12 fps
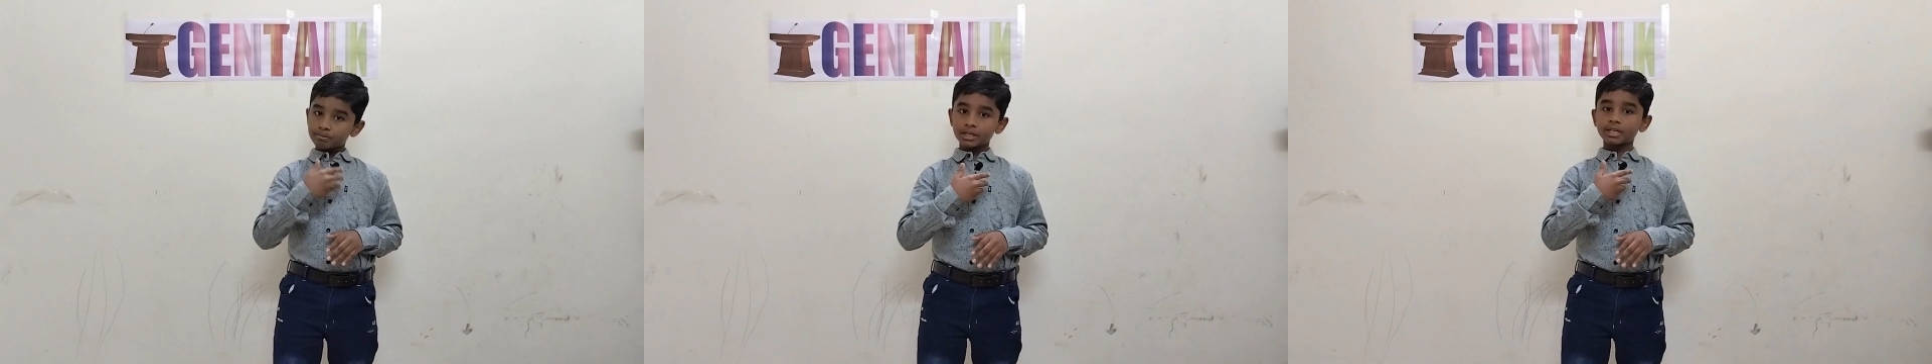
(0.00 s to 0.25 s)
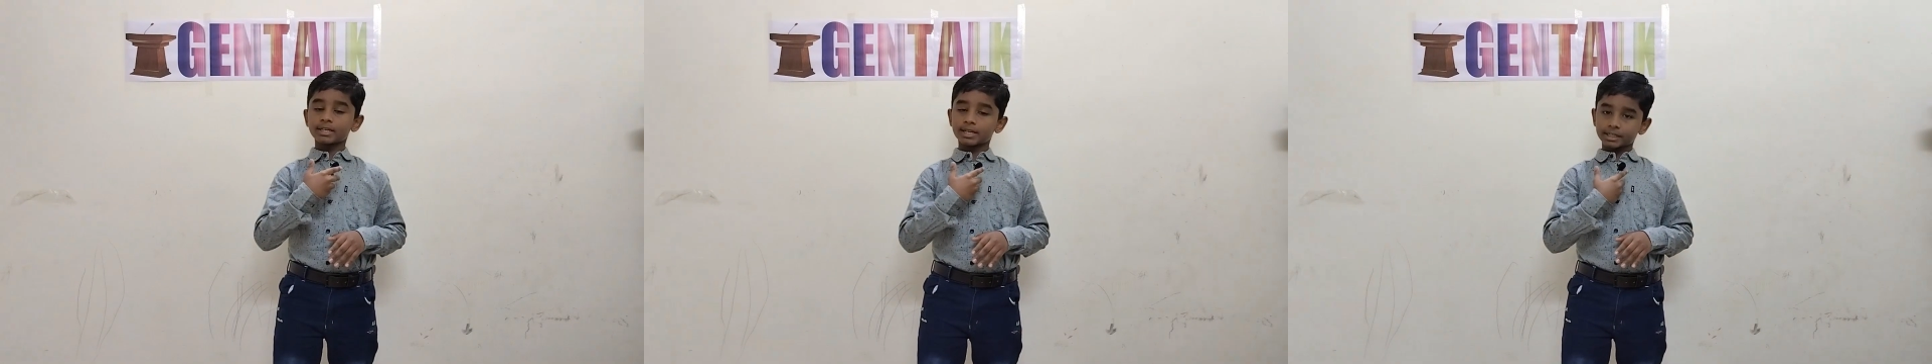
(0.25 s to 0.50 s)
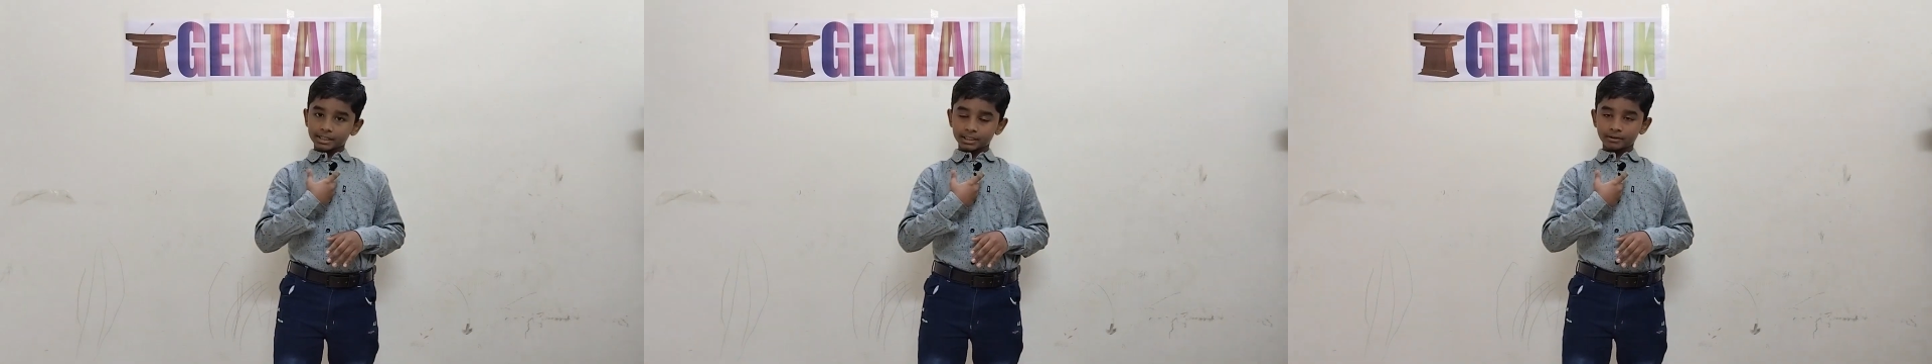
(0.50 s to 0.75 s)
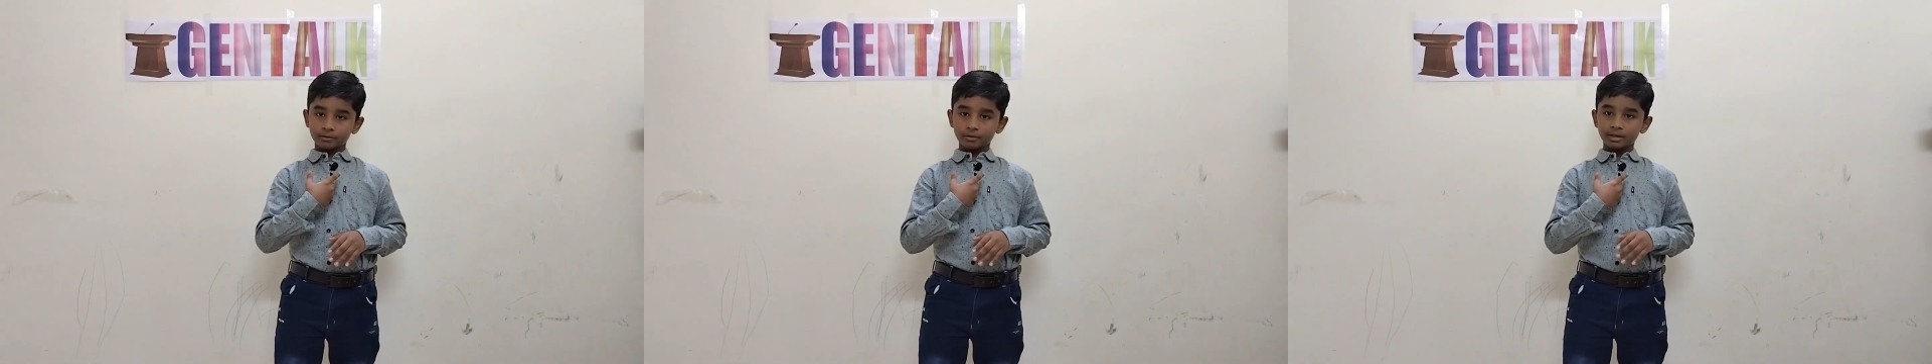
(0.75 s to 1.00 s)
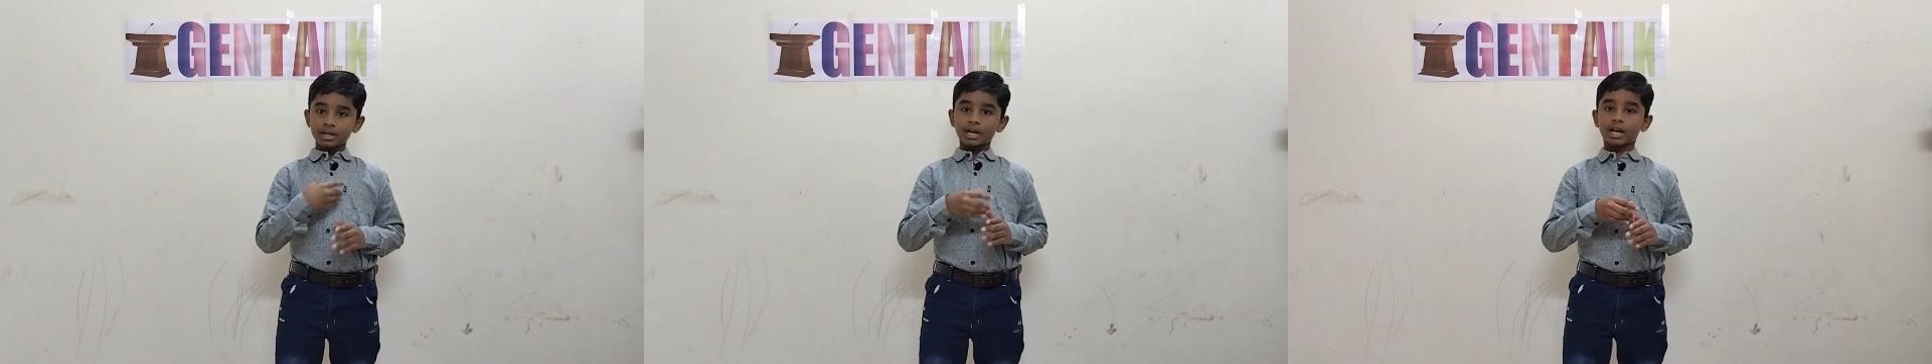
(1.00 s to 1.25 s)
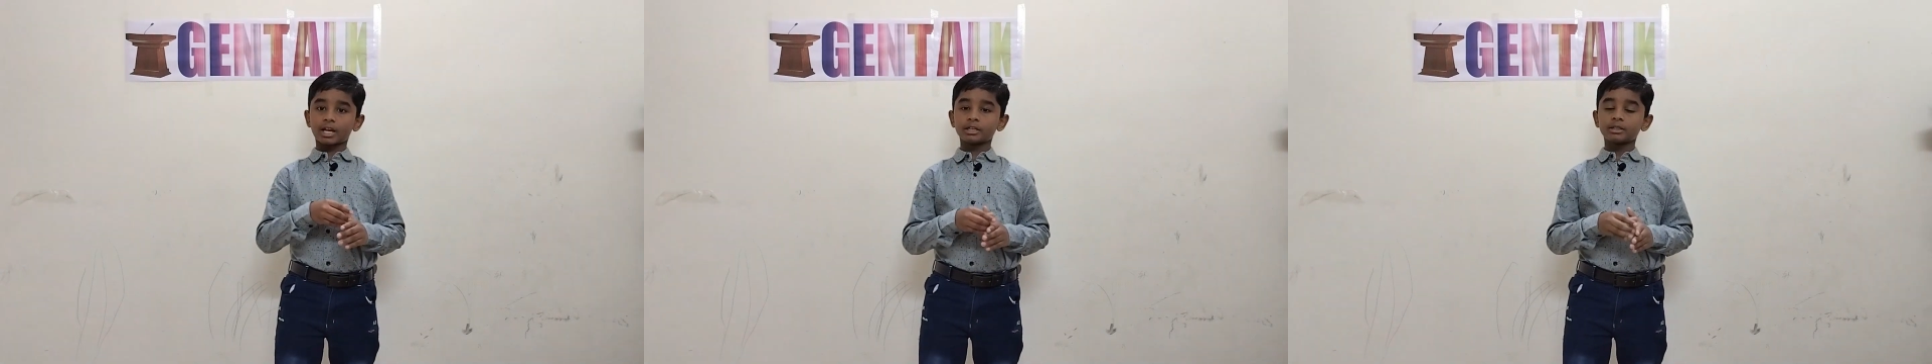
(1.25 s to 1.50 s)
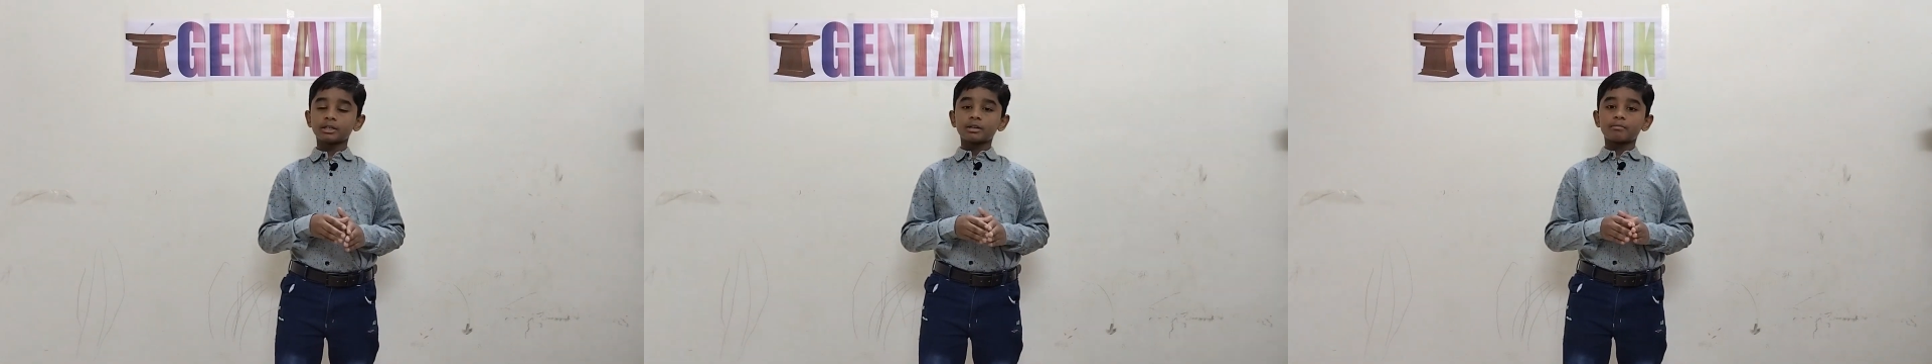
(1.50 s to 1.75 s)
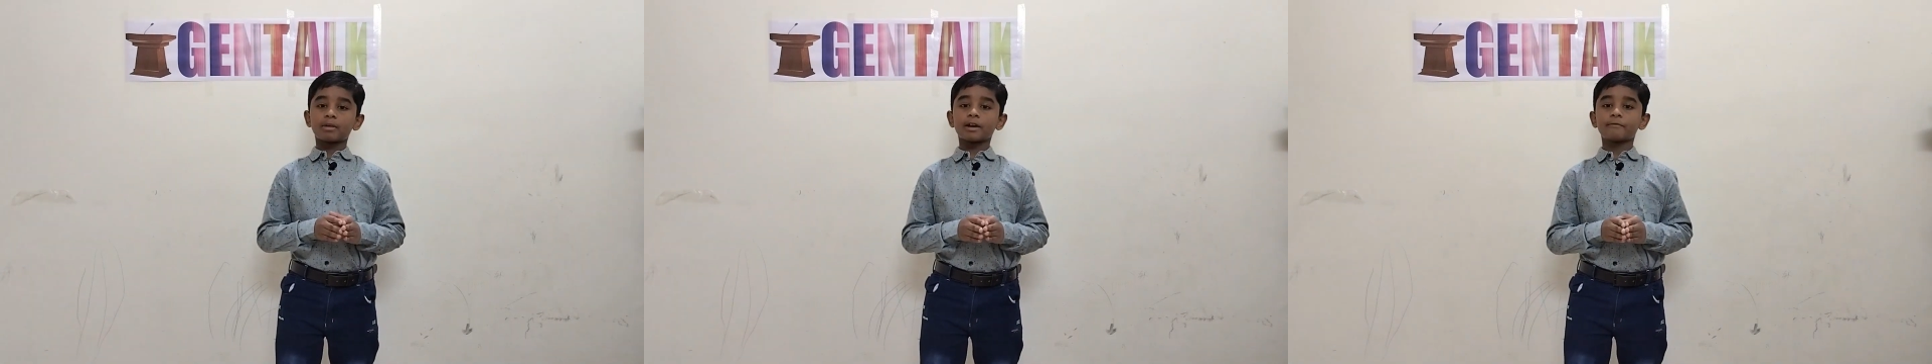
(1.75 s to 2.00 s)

B negative and my